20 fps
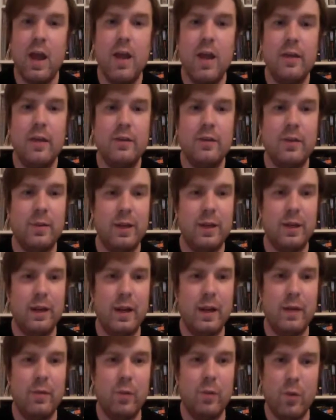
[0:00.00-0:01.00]
So it,
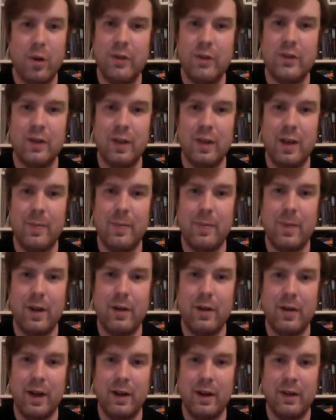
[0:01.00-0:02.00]
it works a lot
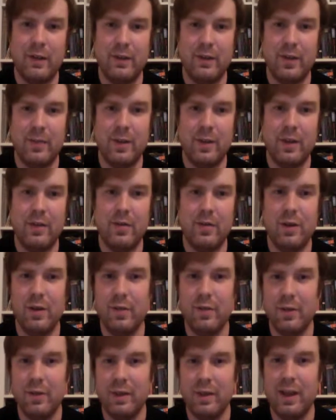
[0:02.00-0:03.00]
better and it's something you can
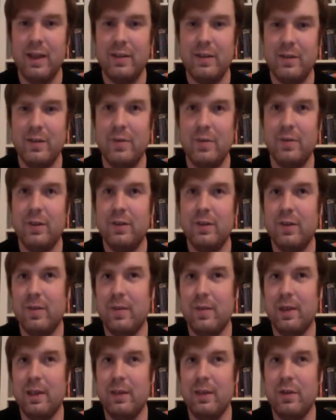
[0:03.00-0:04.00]
relate to and
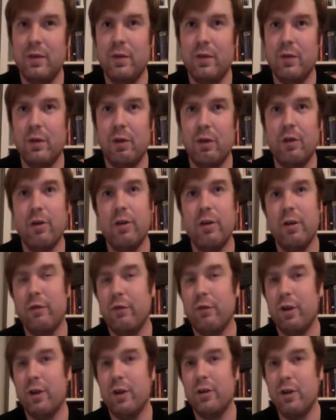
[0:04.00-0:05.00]
something you've heard a
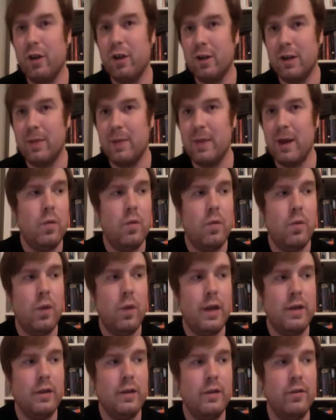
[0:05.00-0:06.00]
friend talk about.
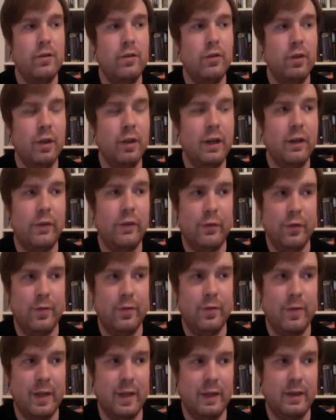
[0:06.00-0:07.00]
When you look at a film
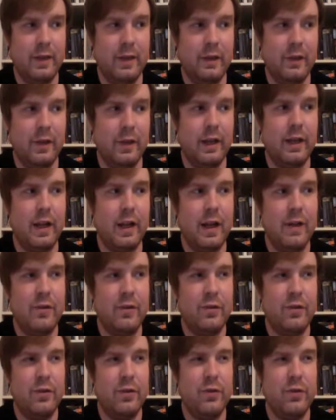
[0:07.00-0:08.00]
like this, it kind of
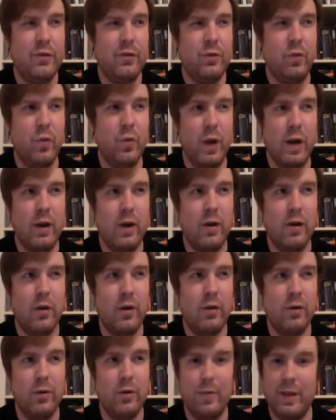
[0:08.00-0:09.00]
shows where
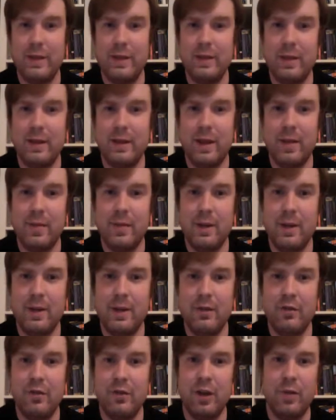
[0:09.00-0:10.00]
the romantic comedy
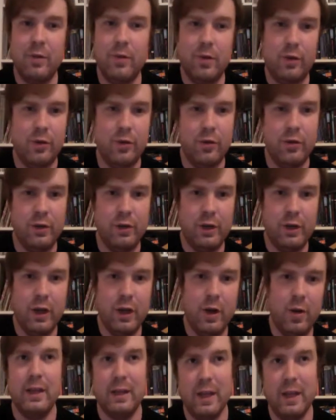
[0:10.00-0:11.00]
genre could
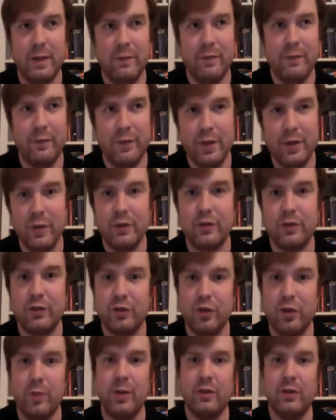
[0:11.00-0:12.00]
go. It feels
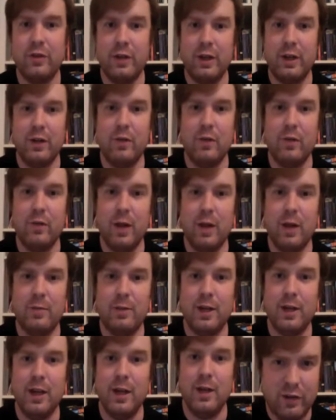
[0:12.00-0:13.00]
so much like a
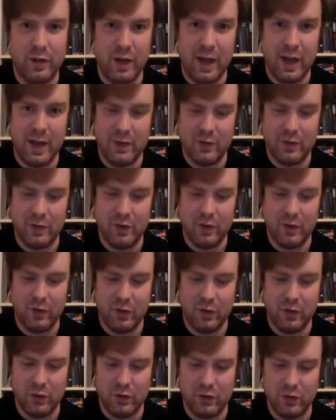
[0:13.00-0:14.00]
rom-com, has
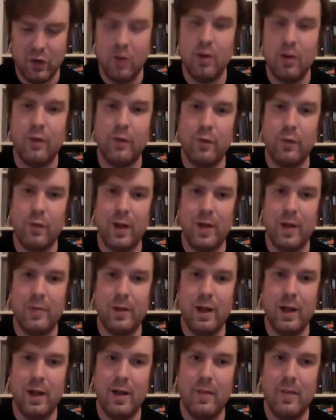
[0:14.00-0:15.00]
the soul of a
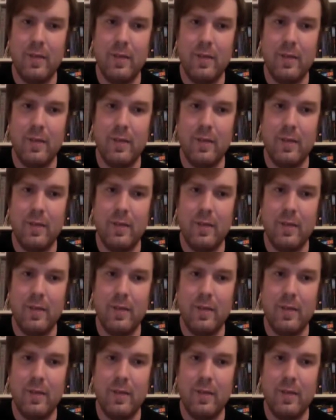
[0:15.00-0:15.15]
rom-com,